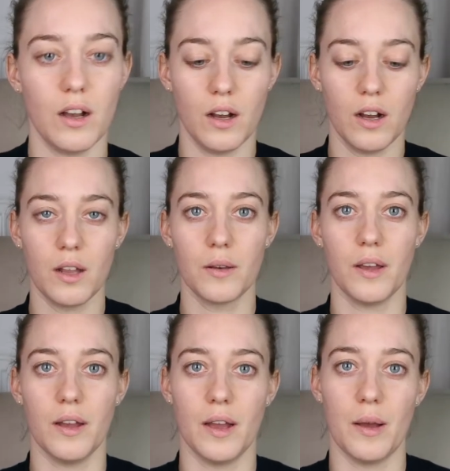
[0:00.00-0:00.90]
on
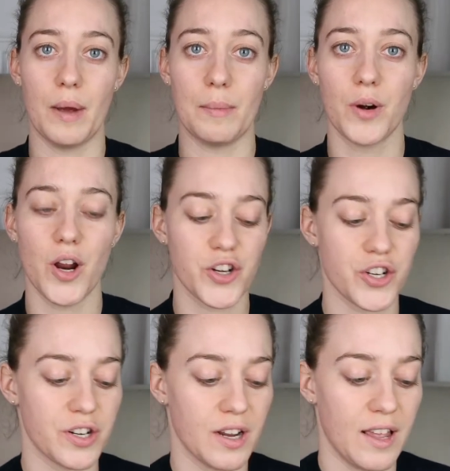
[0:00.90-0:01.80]
my
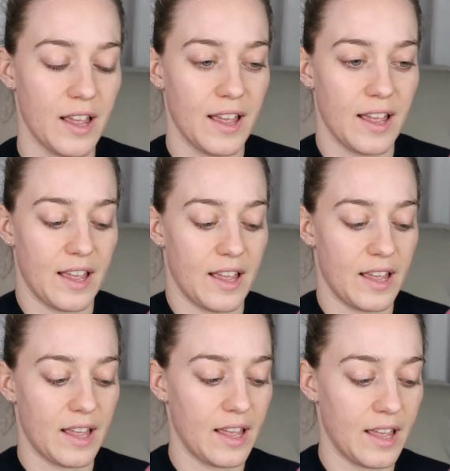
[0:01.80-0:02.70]
brush,
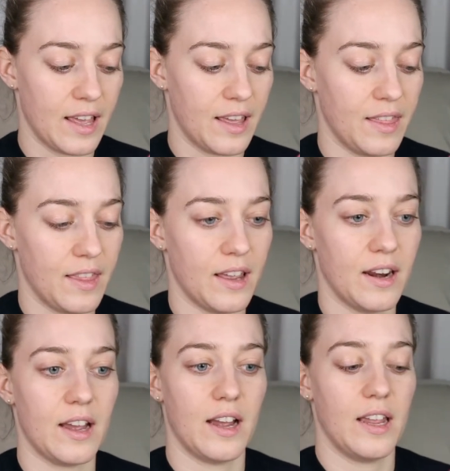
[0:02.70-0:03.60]
and
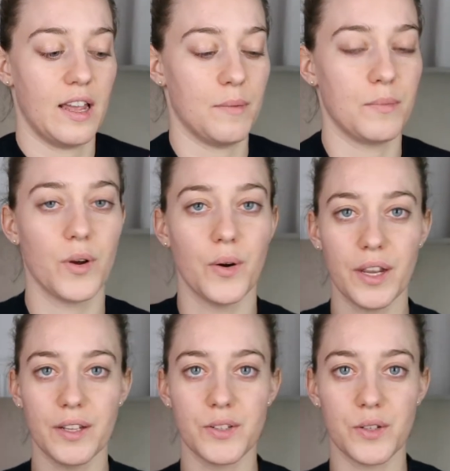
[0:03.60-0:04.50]
then I am
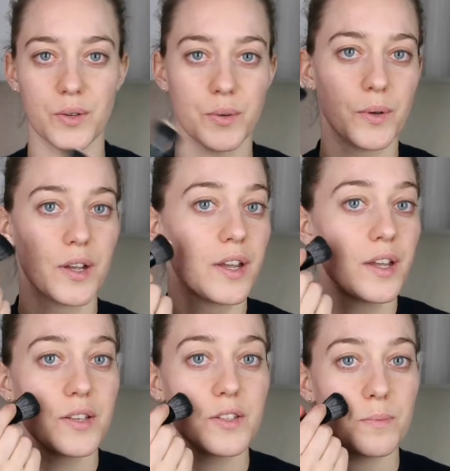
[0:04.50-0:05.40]
going to
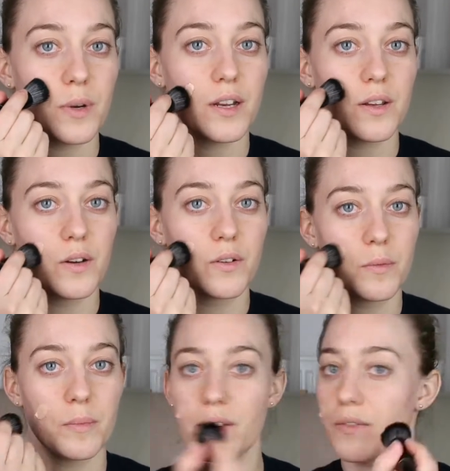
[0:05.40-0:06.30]
spread it
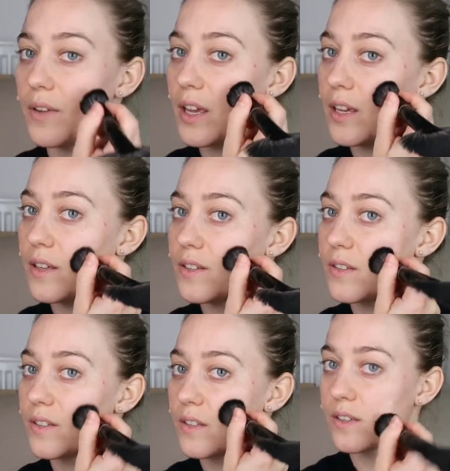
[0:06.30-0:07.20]
over my face.